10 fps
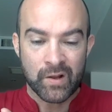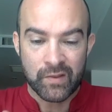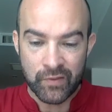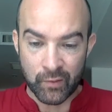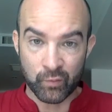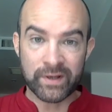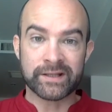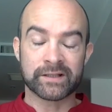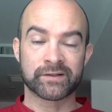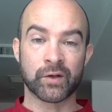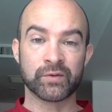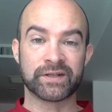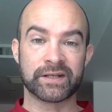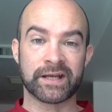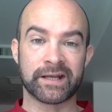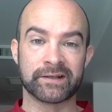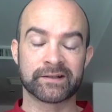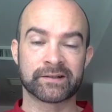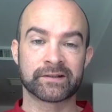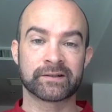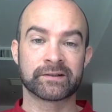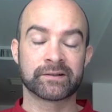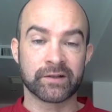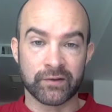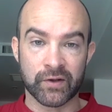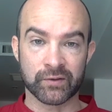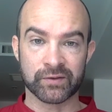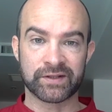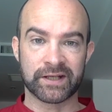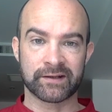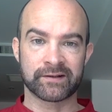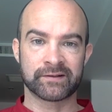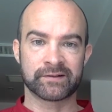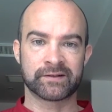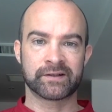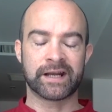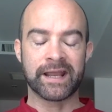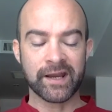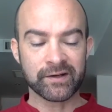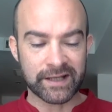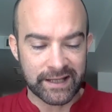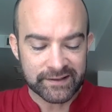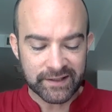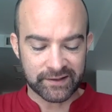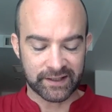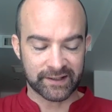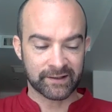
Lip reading: that we associate to those things. And here's the thing.